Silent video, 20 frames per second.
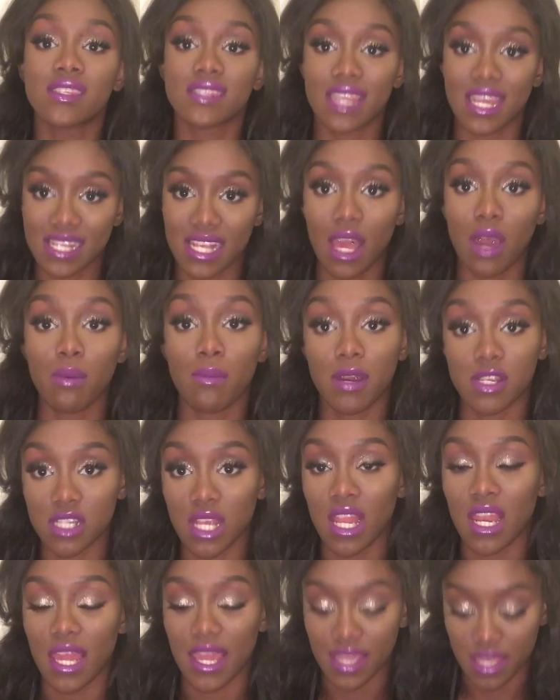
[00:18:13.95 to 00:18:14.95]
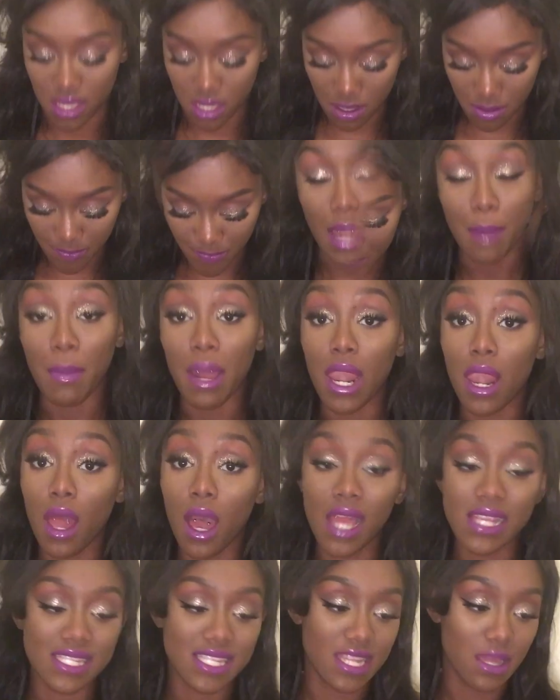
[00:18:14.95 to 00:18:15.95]
That's how much I like it. And my
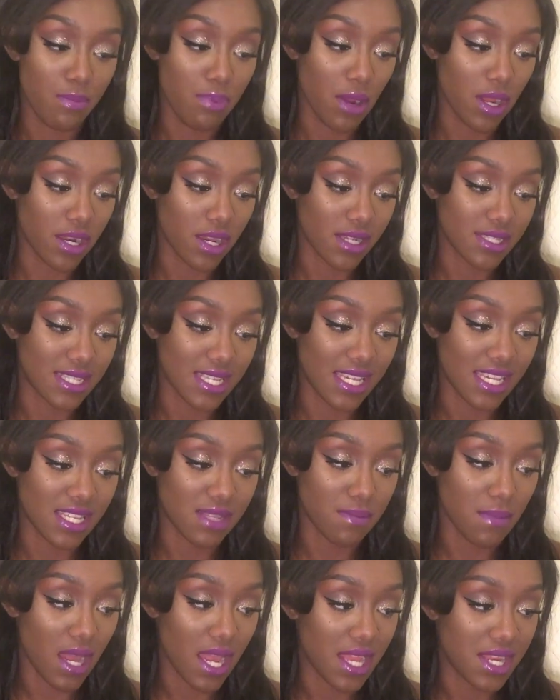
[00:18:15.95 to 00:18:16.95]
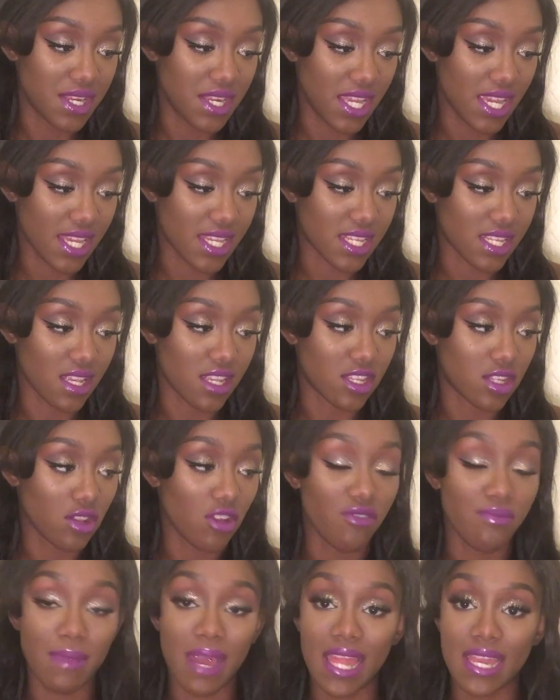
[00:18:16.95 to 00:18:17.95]
last lip product is my NYX
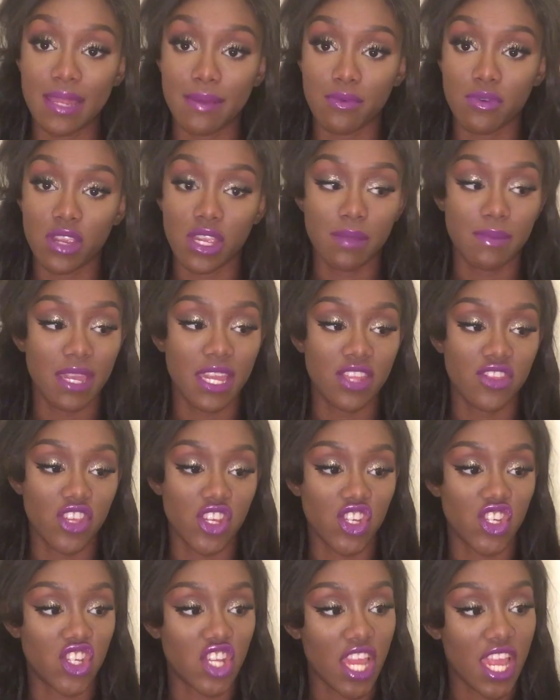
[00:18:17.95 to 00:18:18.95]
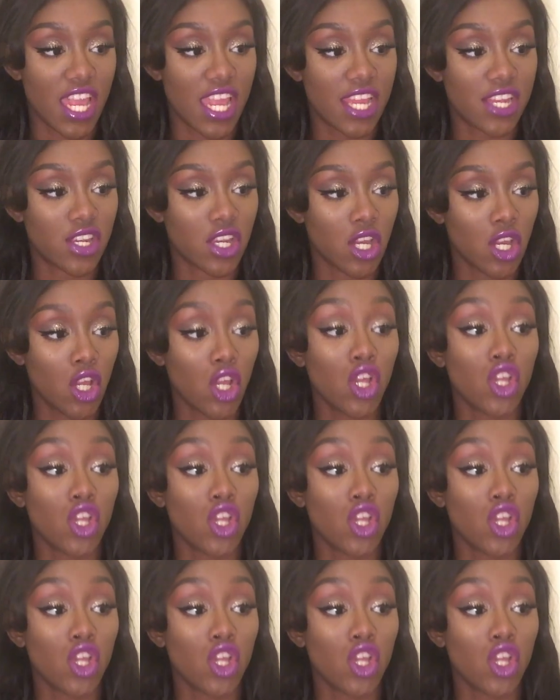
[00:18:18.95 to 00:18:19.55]
Soft Matte Lip Cream in the shade